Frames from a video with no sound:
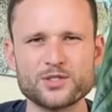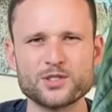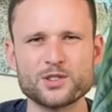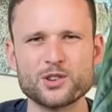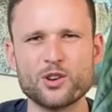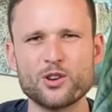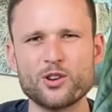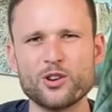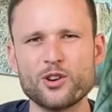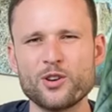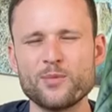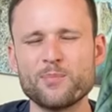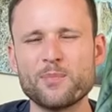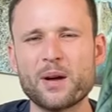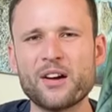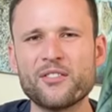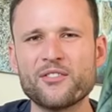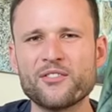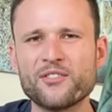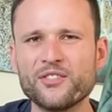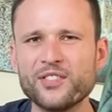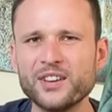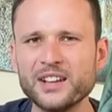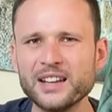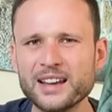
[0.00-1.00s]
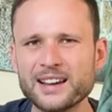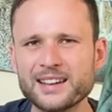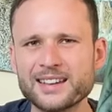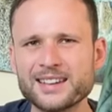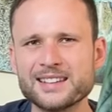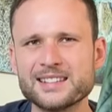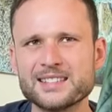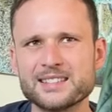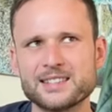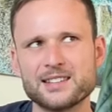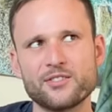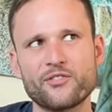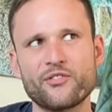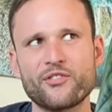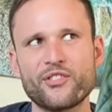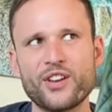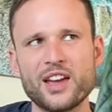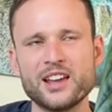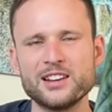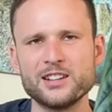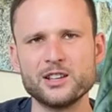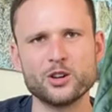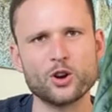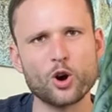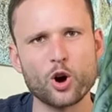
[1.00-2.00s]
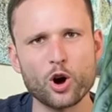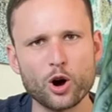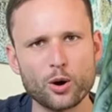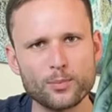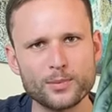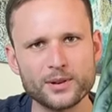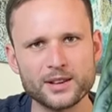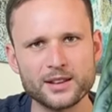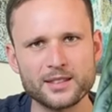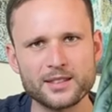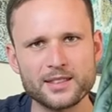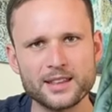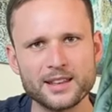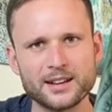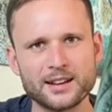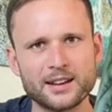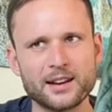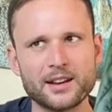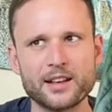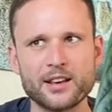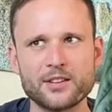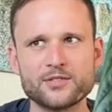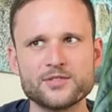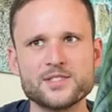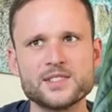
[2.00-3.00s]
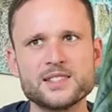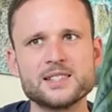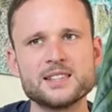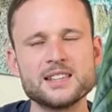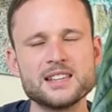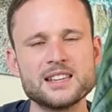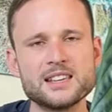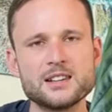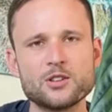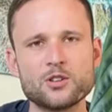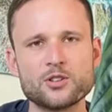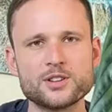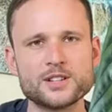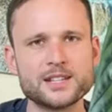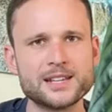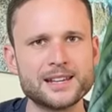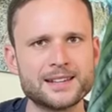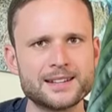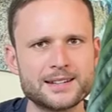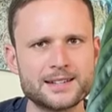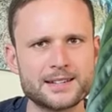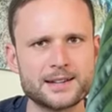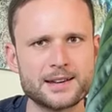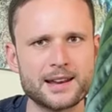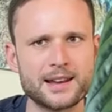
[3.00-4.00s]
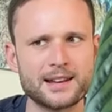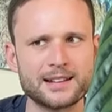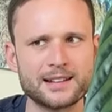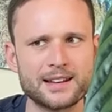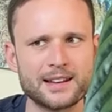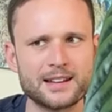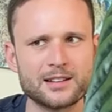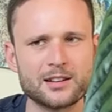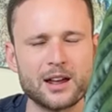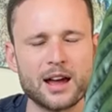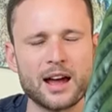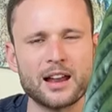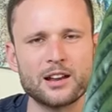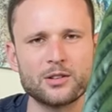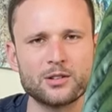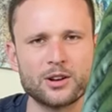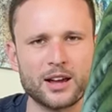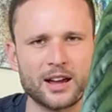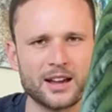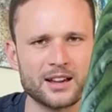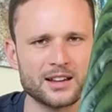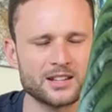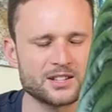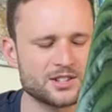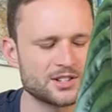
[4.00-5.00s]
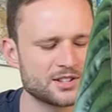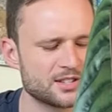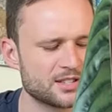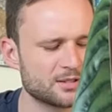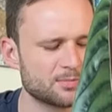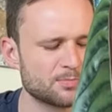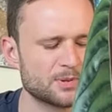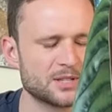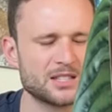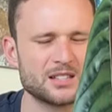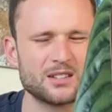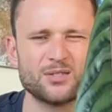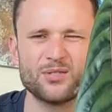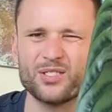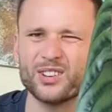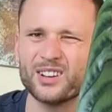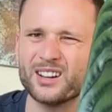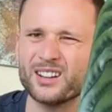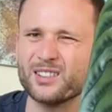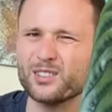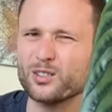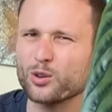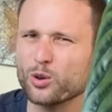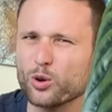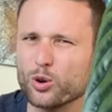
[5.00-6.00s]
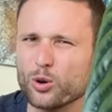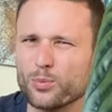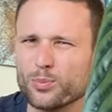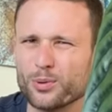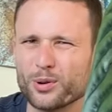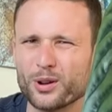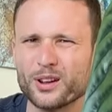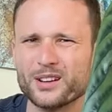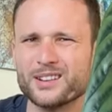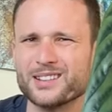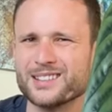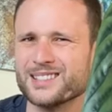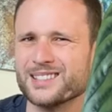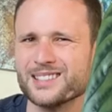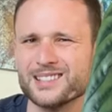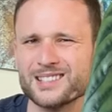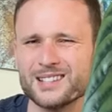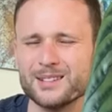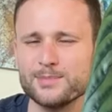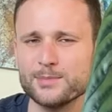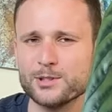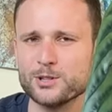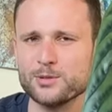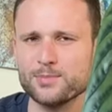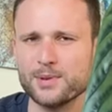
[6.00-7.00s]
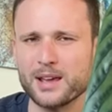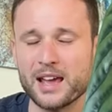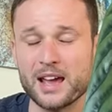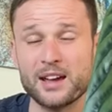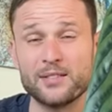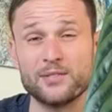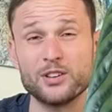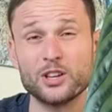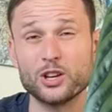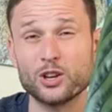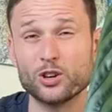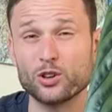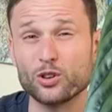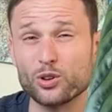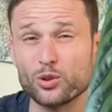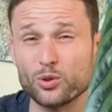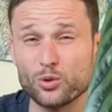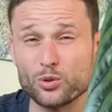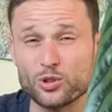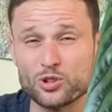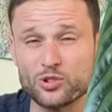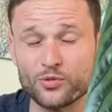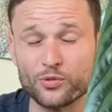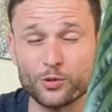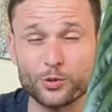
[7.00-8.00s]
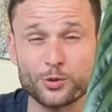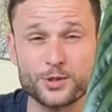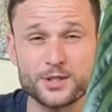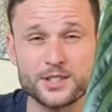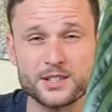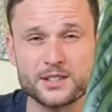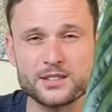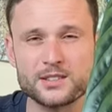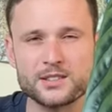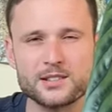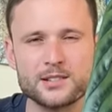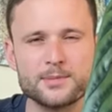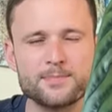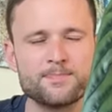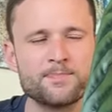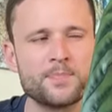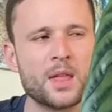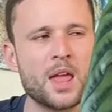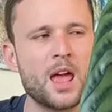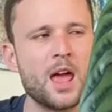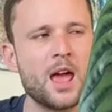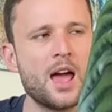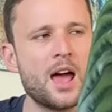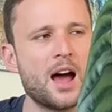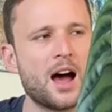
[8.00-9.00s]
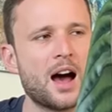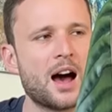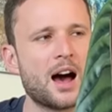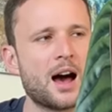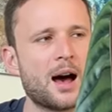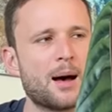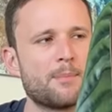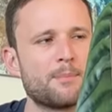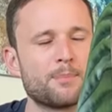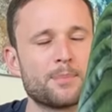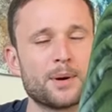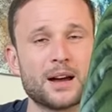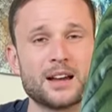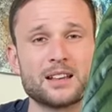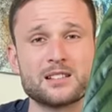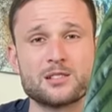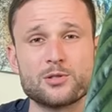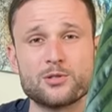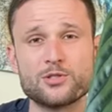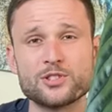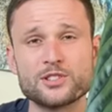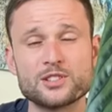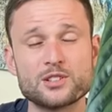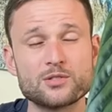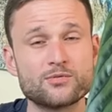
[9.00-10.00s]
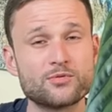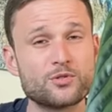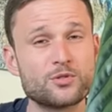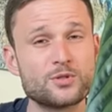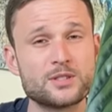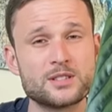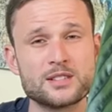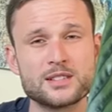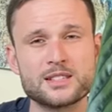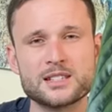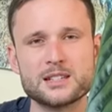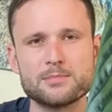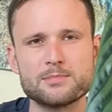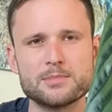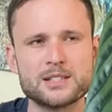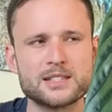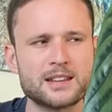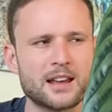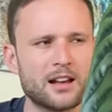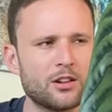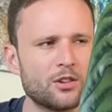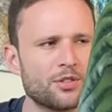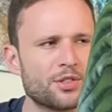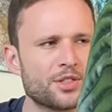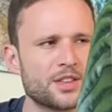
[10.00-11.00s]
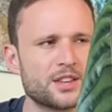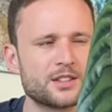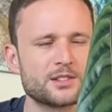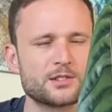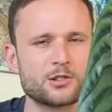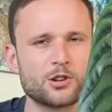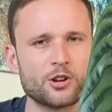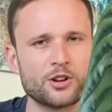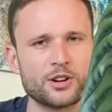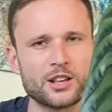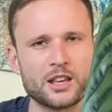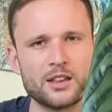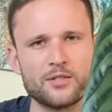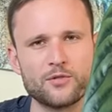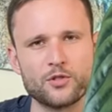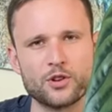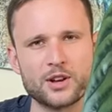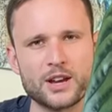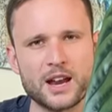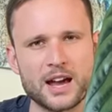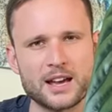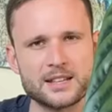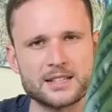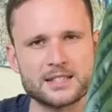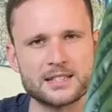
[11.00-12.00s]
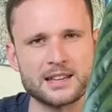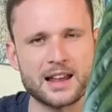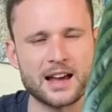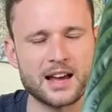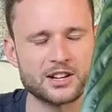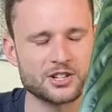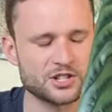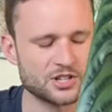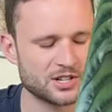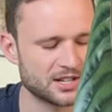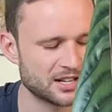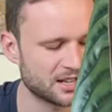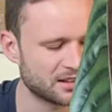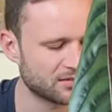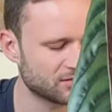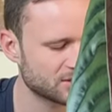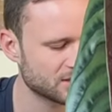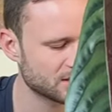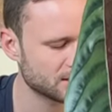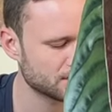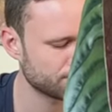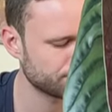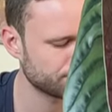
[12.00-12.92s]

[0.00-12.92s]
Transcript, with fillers: So I feel like it's a fairly common thing that I've seen on the internet, that Alocasia, specifically the Cuprea, doesn't seem to be having a huge root system. But as long as the root system is healthy, it's going to give you nice large leaves.